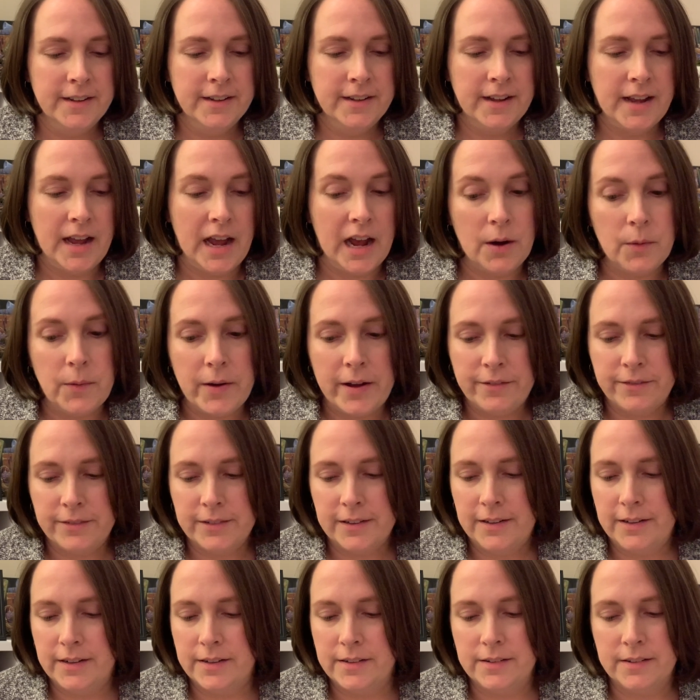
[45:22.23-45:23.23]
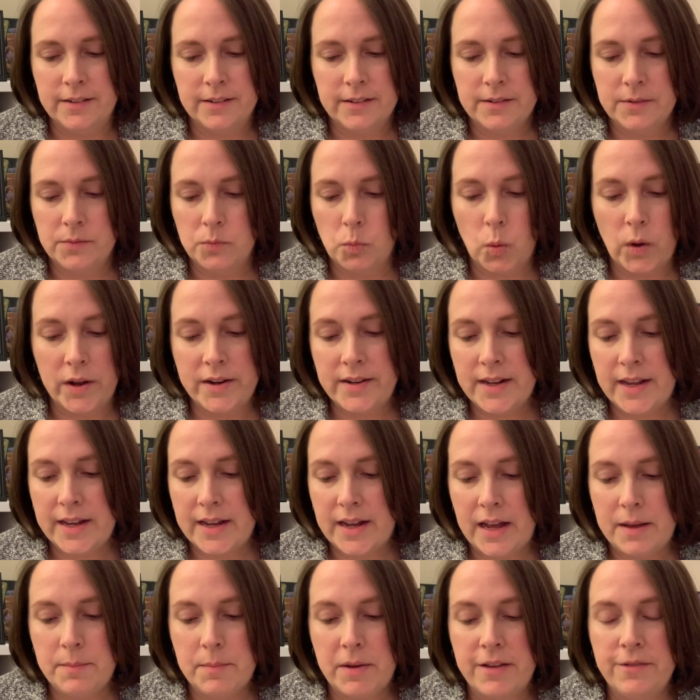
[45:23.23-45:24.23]
however. And one day
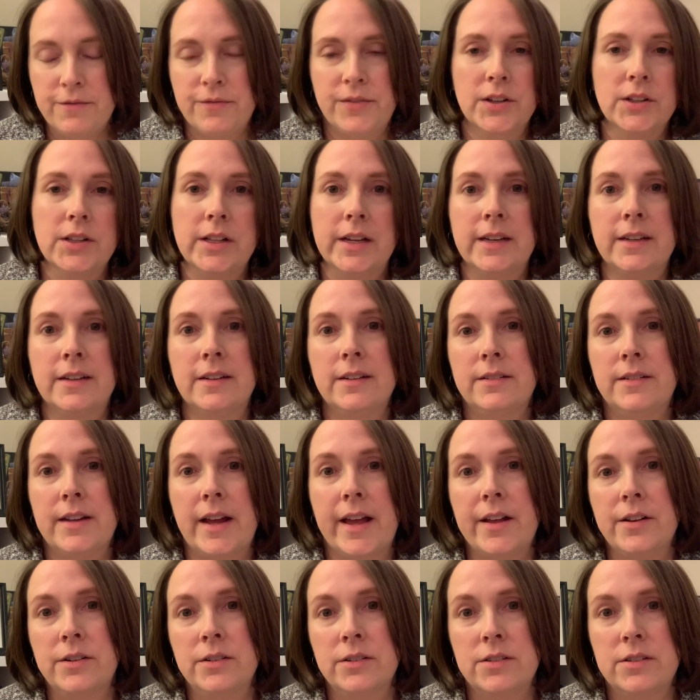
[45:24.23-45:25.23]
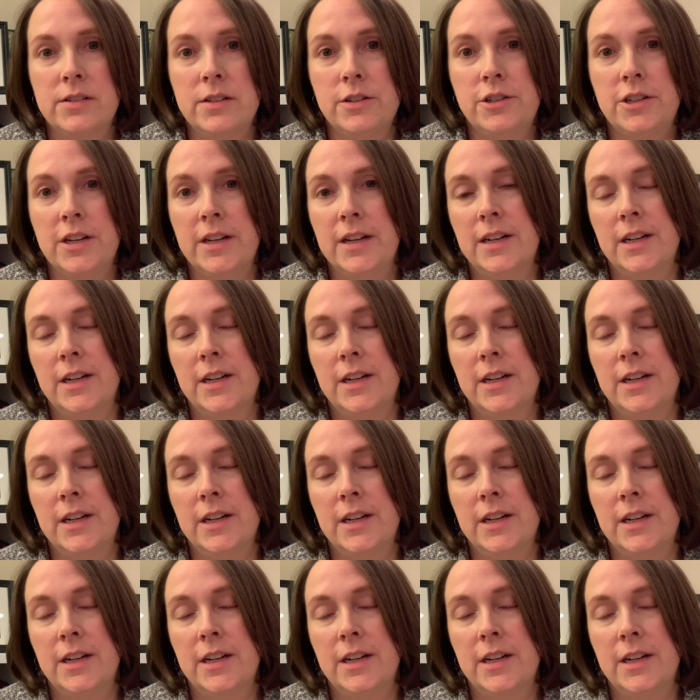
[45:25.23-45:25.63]
I might feel like diagonal stitching,